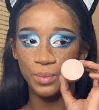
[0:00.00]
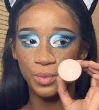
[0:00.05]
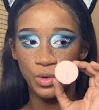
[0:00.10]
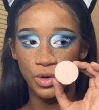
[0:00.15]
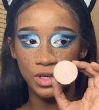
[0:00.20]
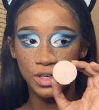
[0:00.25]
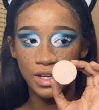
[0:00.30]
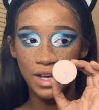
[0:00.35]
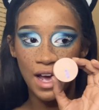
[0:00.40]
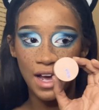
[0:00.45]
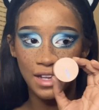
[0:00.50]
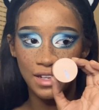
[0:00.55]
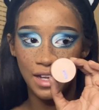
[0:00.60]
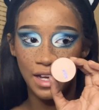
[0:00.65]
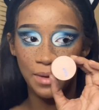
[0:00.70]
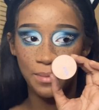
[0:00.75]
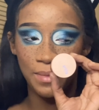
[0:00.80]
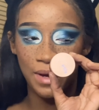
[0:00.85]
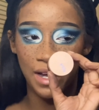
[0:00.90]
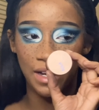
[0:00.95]
going to
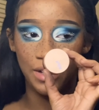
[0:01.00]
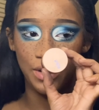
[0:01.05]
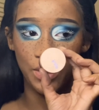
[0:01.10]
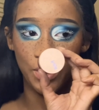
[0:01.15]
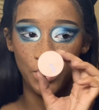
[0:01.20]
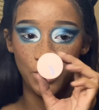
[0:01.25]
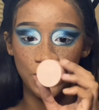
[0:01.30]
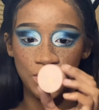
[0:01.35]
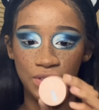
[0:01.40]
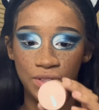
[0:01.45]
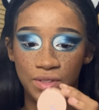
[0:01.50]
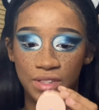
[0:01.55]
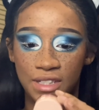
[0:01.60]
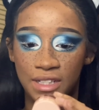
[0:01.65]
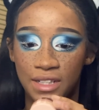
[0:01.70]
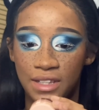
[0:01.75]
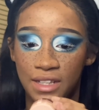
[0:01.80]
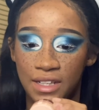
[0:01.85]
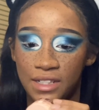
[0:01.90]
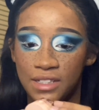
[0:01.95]
highlight my nose
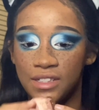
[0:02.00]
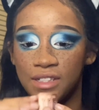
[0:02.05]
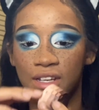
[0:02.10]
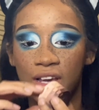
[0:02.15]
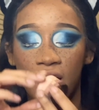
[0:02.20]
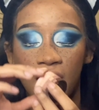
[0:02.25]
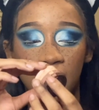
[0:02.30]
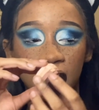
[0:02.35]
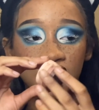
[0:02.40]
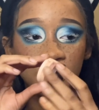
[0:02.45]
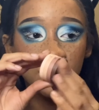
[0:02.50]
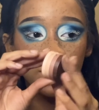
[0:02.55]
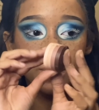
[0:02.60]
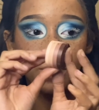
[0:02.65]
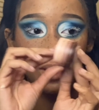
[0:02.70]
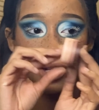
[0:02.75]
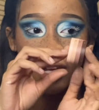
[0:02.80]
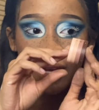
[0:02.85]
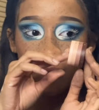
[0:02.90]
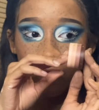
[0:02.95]
using this Kaja
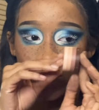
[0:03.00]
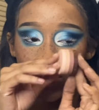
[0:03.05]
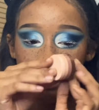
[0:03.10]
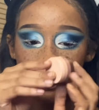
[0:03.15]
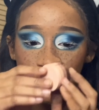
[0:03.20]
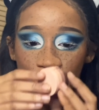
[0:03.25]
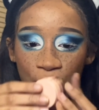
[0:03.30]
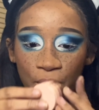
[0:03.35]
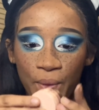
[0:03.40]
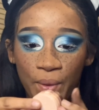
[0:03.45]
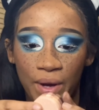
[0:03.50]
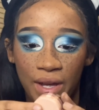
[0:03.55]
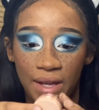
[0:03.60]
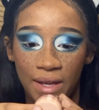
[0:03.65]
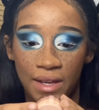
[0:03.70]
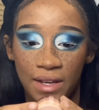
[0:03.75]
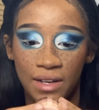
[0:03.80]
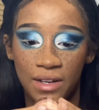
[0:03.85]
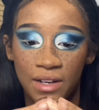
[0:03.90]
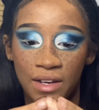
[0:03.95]
Play Bento
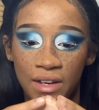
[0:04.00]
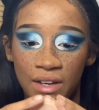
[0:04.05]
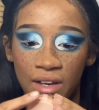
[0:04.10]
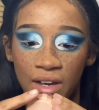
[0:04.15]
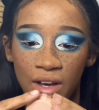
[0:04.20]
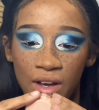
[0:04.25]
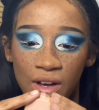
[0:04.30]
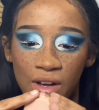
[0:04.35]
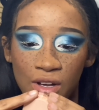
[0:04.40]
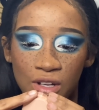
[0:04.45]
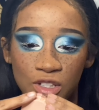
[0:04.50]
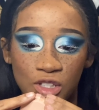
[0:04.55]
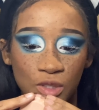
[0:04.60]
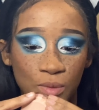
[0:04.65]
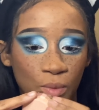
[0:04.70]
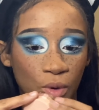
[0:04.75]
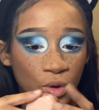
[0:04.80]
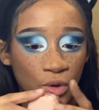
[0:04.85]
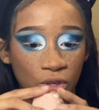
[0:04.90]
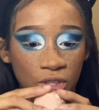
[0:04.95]
in
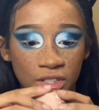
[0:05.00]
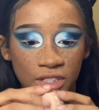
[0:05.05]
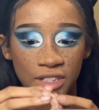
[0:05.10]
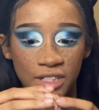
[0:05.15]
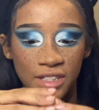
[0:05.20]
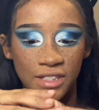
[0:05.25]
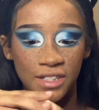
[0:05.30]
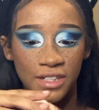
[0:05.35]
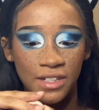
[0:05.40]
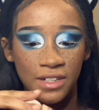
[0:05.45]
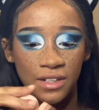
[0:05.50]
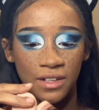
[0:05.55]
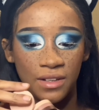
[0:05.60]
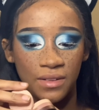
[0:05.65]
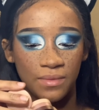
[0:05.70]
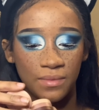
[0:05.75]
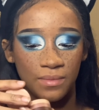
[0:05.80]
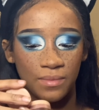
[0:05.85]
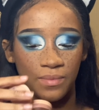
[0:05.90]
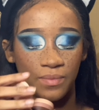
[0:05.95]
Smolder Season.
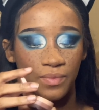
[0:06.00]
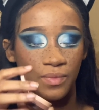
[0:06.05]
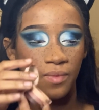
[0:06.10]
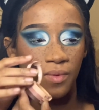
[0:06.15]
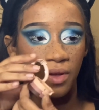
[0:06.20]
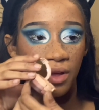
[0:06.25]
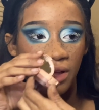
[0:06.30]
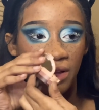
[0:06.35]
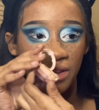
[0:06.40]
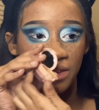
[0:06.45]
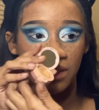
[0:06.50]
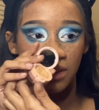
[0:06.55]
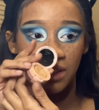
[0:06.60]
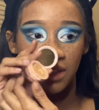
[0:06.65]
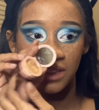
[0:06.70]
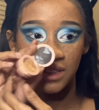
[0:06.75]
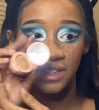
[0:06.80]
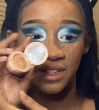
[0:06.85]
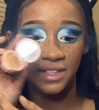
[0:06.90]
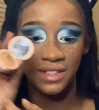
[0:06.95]

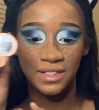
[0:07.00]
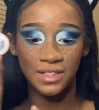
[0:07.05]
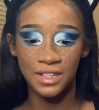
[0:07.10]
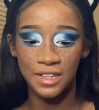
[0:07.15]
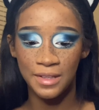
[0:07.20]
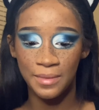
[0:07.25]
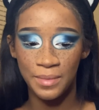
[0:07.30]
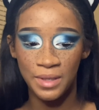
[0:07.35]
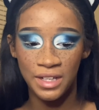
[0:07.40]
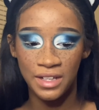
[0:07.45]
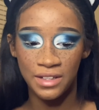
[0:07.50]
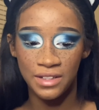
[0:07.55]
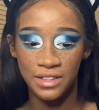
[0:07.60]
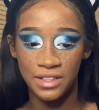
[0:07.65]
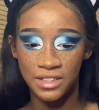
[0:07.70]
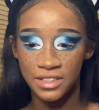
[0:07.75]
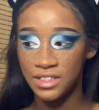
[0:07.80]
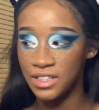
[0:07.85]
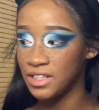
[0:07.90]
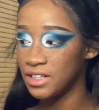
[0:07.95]
This is limited
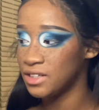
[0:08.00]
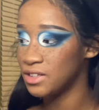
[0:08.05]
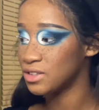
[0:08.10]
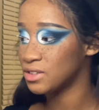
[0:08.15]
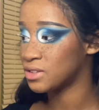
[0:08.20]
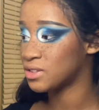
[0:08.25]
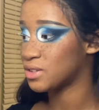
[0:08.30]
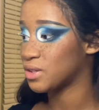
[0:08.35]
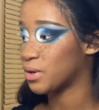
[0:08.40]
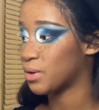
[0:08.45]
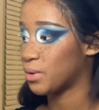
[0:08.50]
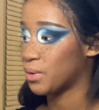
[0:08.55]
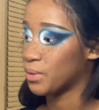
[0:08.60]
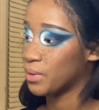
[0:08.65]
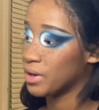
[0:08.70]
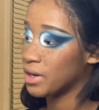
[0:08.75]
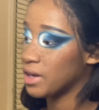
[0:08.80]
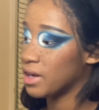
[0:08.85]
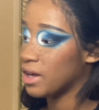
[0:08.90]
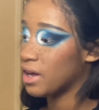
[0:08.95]
edition, so
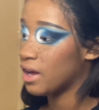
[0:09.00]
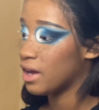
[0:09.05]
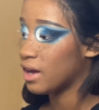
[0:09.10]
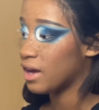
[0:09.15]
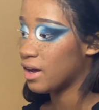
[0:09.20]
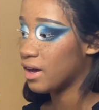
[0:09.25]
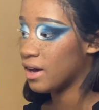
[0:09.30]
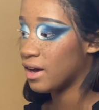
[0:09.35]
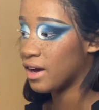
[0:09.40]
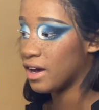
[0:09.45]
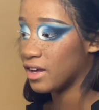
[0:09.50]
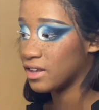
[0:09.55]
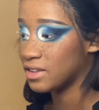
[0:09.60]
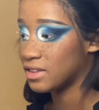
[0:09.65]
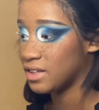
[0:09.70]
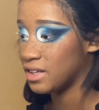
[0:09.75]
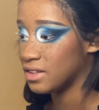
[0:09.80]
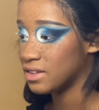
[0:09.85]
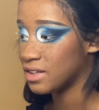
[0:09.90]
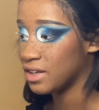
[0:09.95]
I
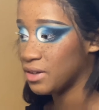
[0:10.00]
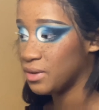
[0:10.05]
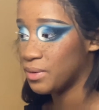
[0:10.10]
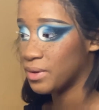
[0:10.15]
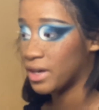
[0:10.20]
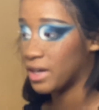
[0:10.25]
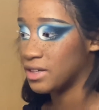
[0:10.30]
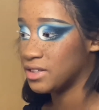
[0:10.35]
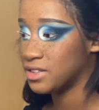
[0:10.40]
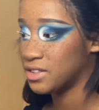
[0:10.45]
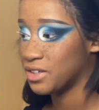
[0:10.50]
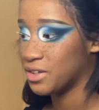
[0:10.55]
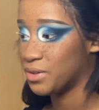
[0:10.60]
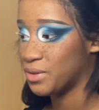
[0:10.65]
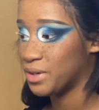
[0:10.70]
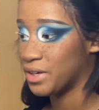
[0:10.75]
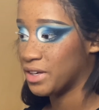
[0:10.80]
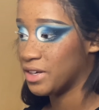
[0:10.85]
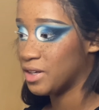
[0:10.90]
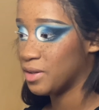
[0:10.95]
think that you guys should go
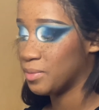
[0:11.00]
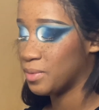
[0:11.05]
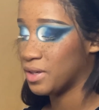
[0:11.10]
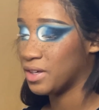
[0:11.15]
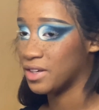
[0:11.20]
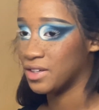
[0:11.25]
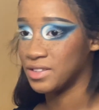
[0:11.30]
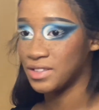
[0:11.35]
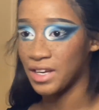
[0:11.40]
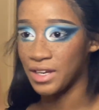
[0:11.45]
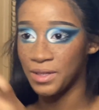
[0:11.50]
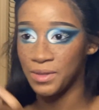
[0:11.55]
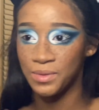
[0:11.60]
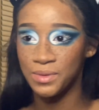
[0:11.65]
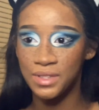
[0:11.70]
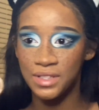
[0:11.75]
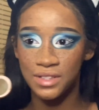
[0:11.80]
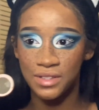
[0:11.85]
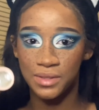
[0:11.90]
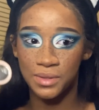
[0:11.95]
get it because I use
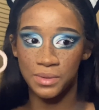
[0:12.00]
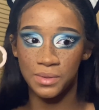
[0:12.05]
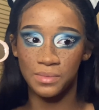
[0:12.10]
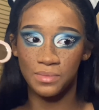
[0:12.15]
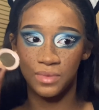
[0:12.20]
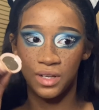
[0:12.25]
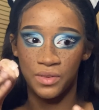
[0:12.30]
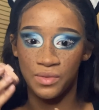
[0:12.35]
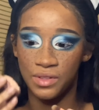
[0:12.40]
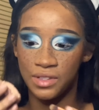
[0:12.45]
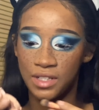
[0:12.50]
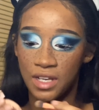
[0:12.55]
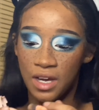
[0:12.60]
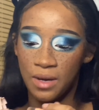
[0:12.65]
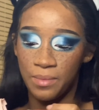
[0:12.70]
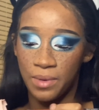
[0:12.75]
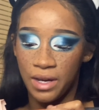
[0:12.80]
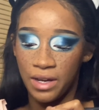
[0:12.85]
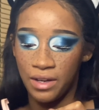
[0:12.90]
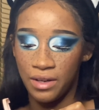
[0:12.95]
this every time
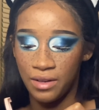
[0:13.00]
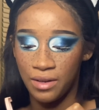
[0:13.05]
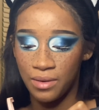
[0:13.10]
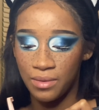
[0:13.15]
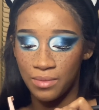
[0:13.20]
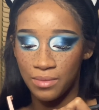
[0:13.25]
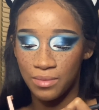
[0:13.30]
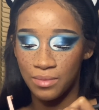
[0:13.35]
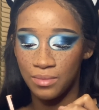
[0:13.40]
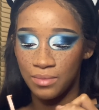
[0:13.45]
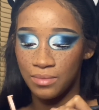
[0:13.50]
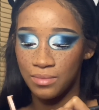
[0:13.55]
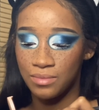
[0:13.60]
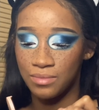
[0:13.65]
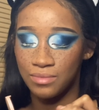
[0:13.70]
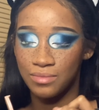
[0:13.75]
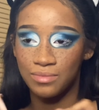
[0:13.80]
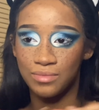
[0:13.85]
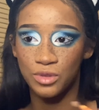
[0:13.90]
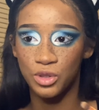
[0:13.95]
I
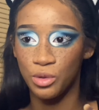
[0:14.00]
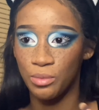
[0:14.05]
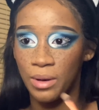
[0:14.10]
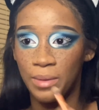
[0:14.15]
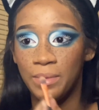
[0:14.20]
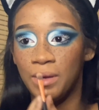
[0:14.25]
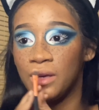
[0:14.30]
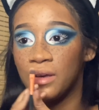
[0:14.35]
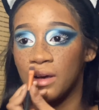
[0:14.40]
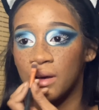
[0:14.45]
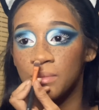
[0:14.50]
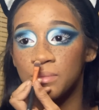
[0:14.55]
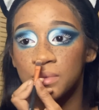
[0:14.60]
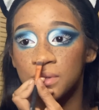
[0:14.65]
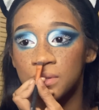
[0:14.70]
do my makeup.